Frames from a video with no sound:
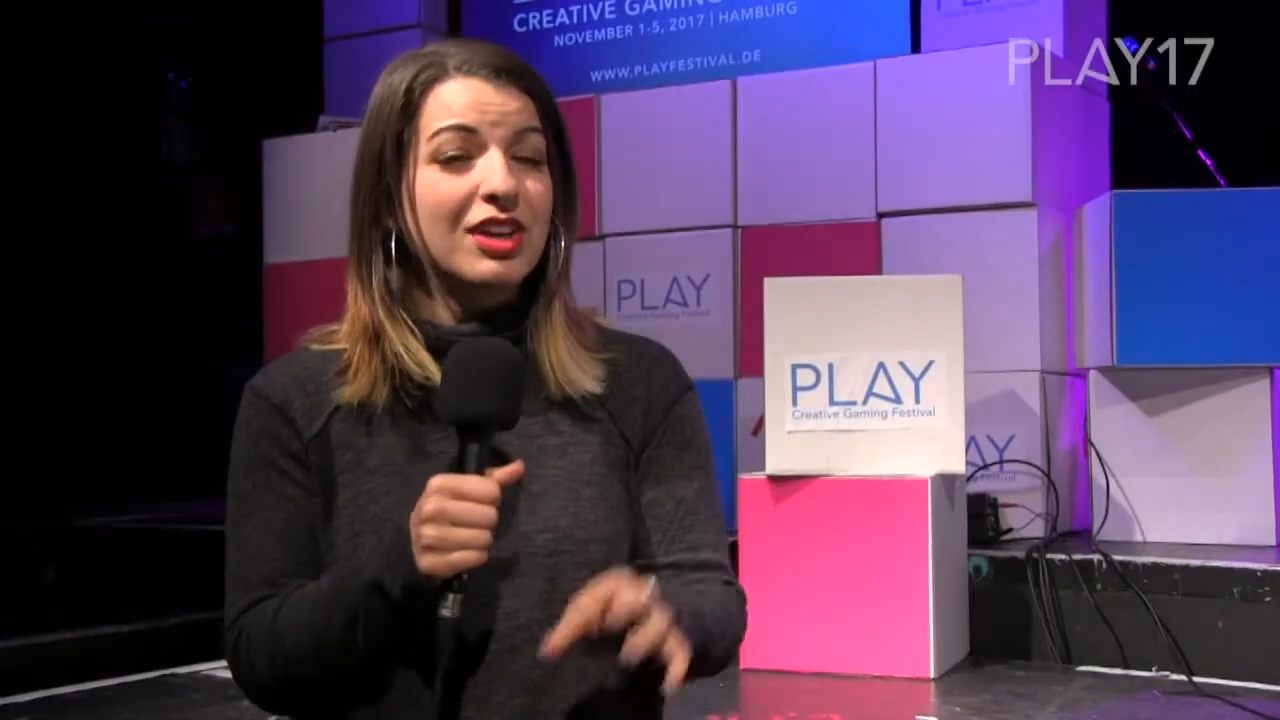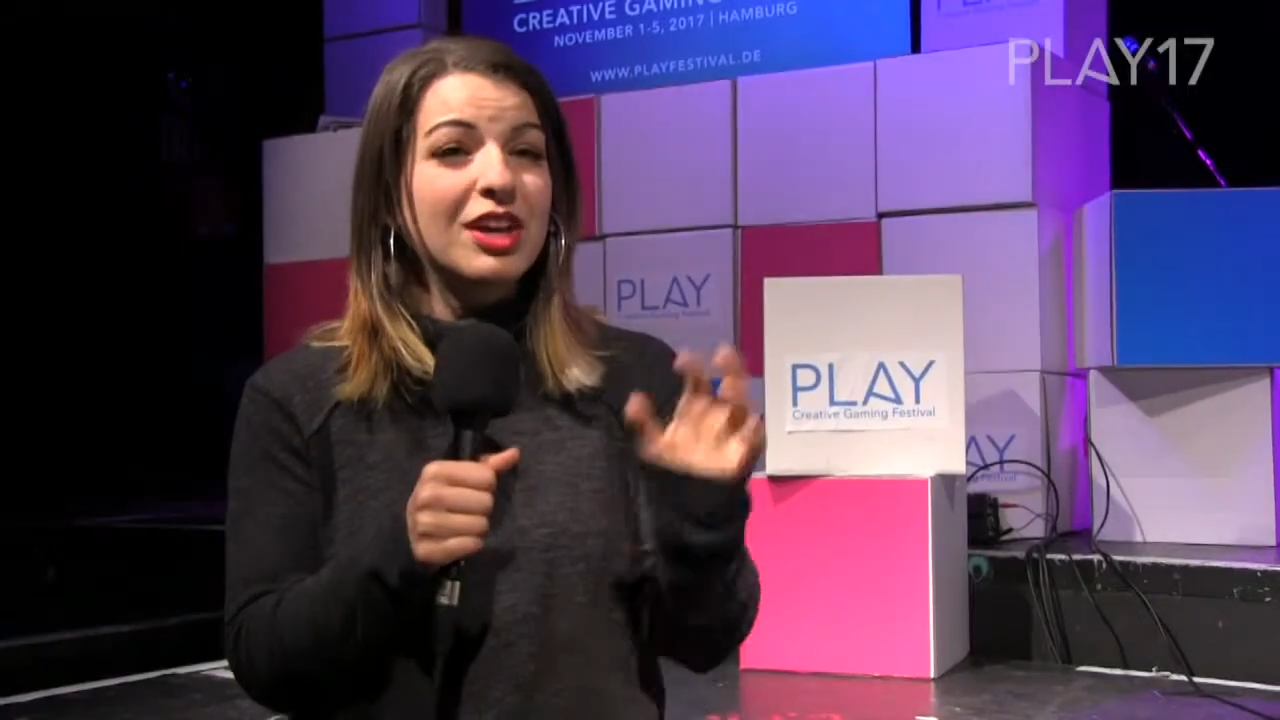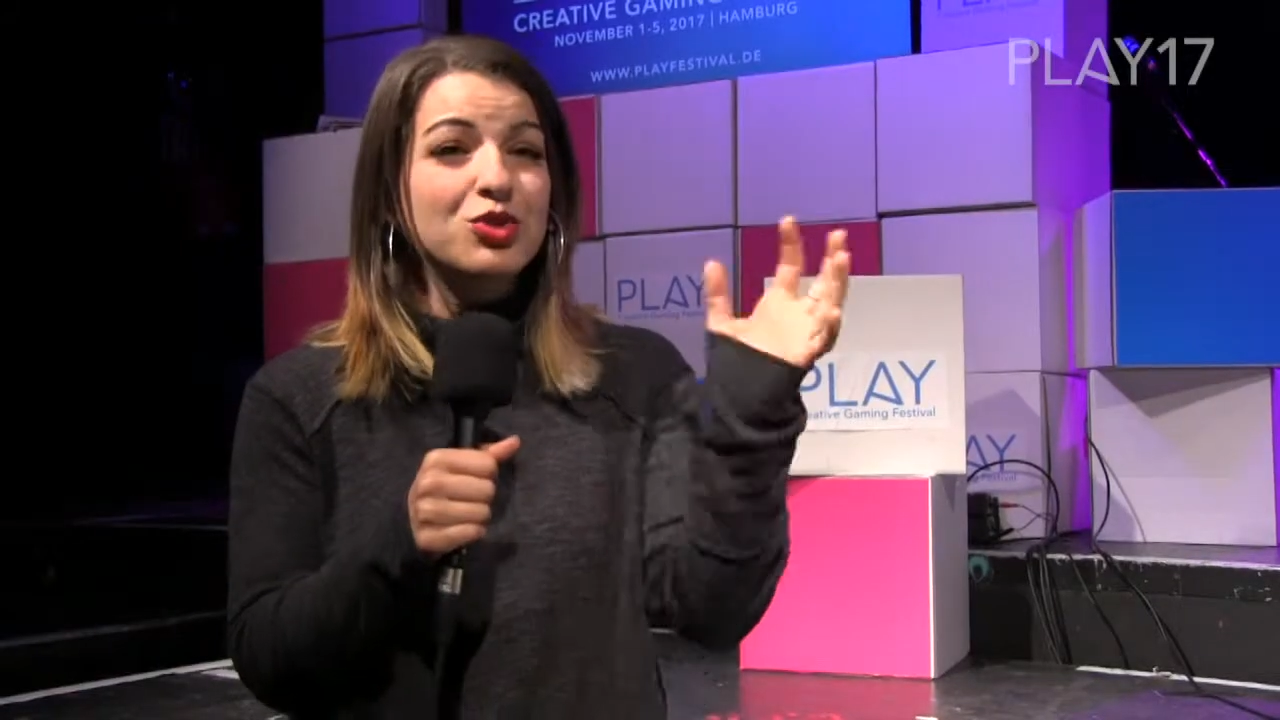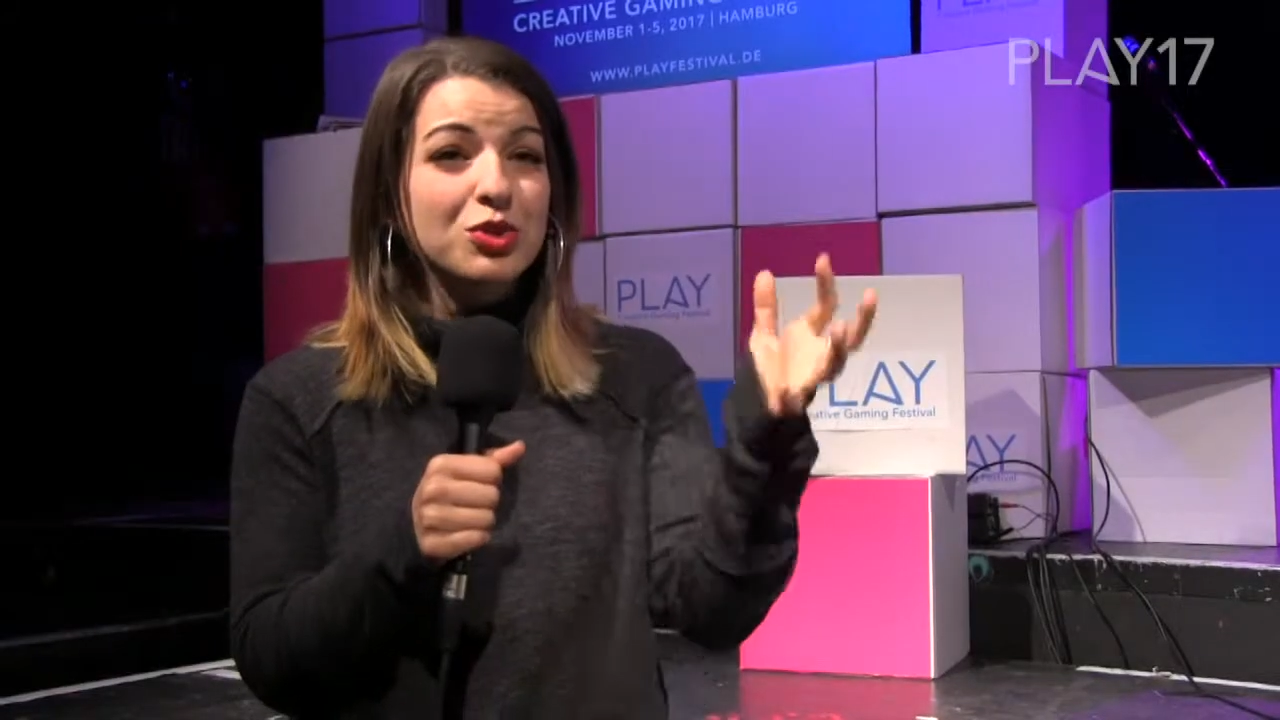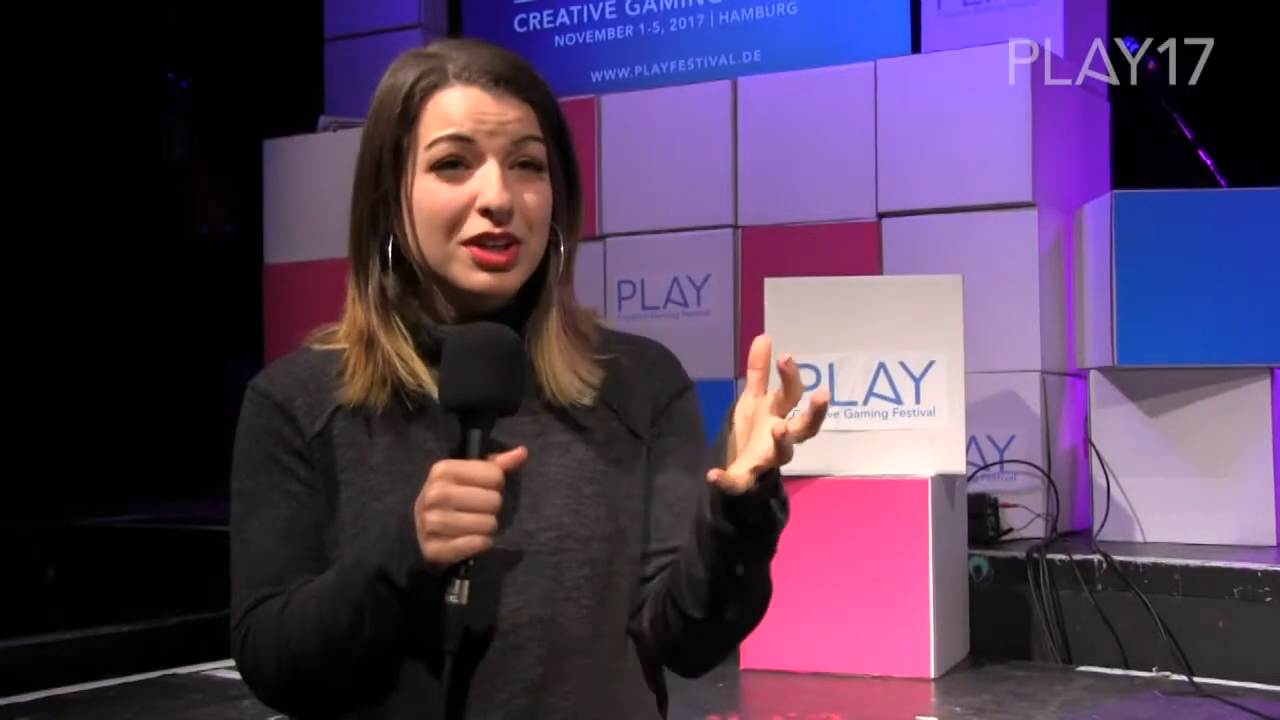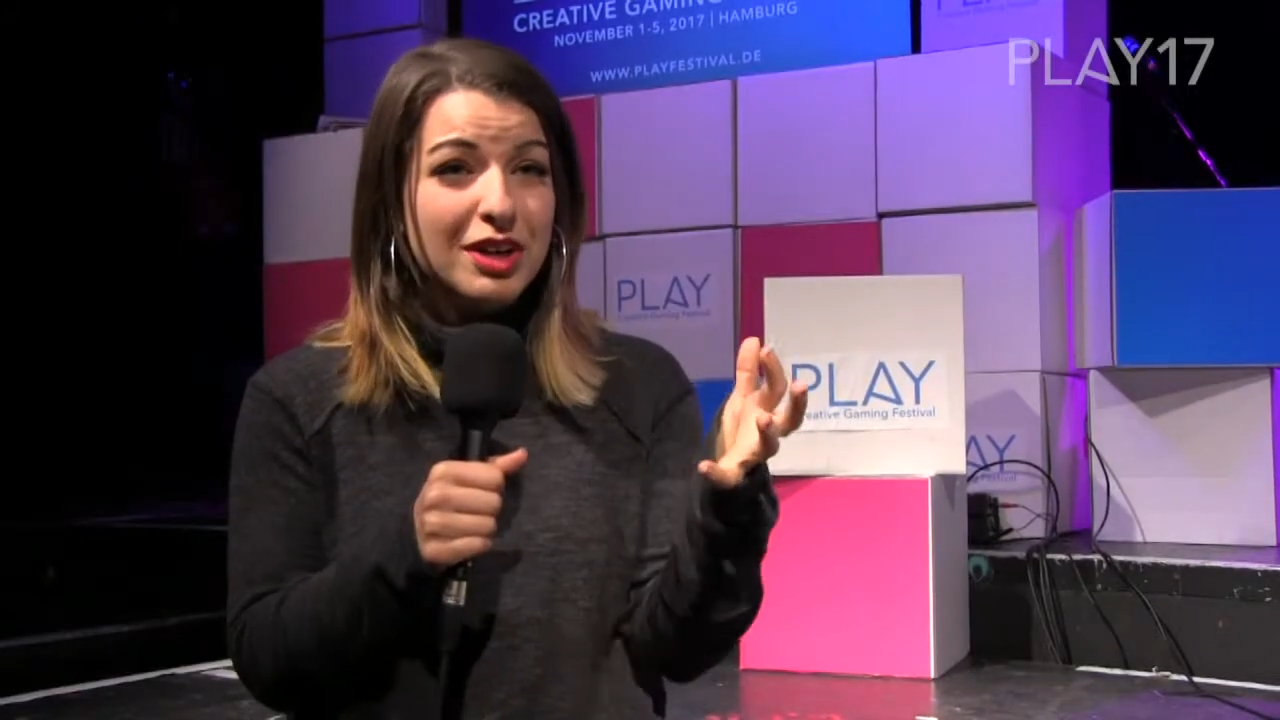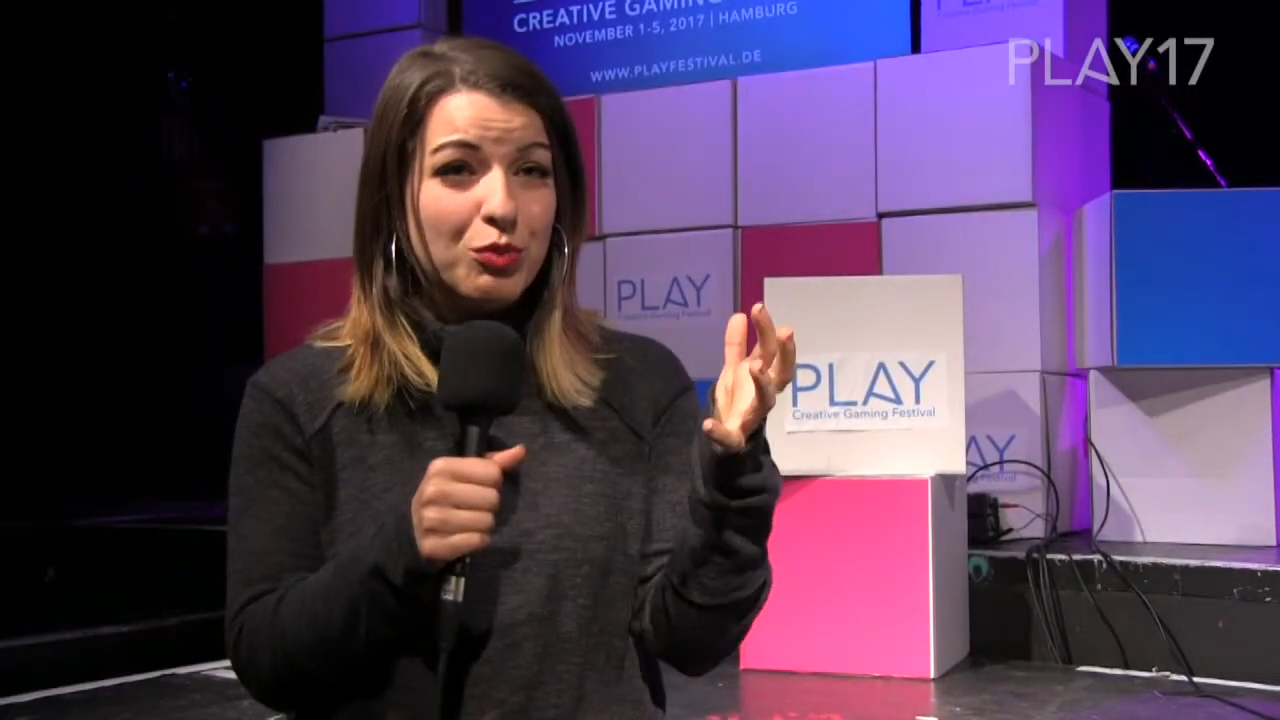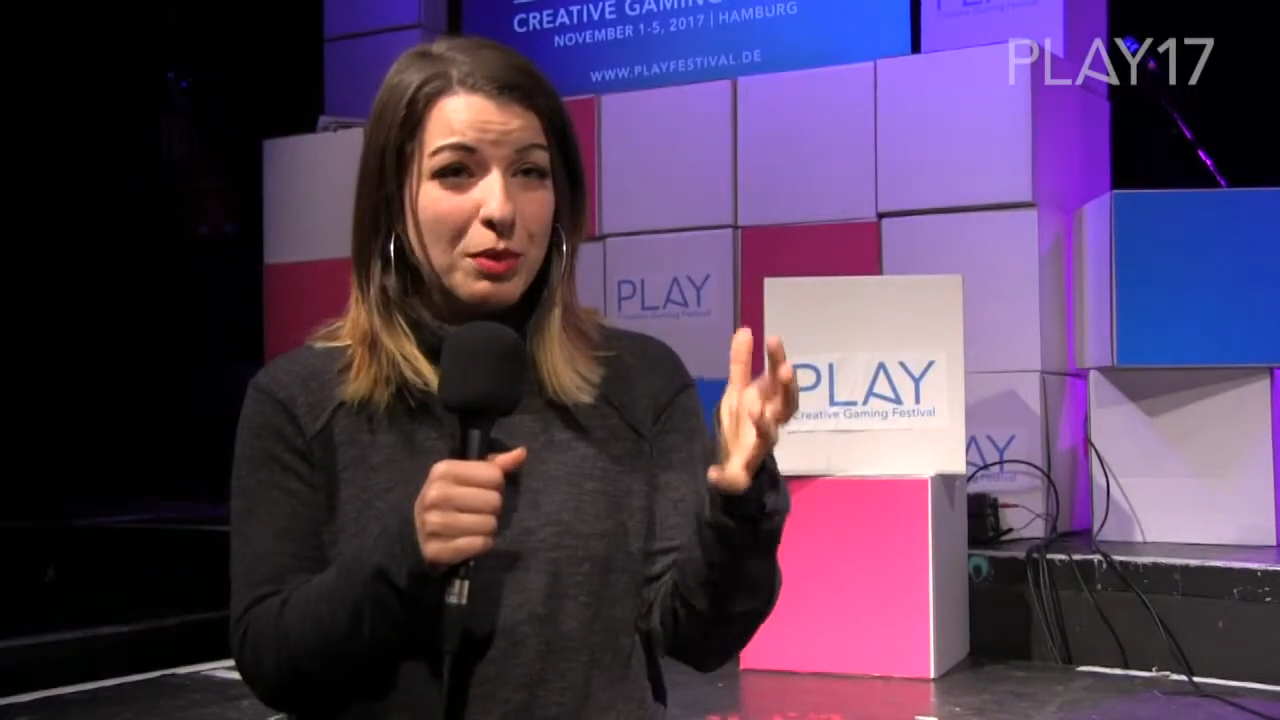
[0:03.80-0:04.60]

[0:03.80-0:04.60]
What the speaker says: the history of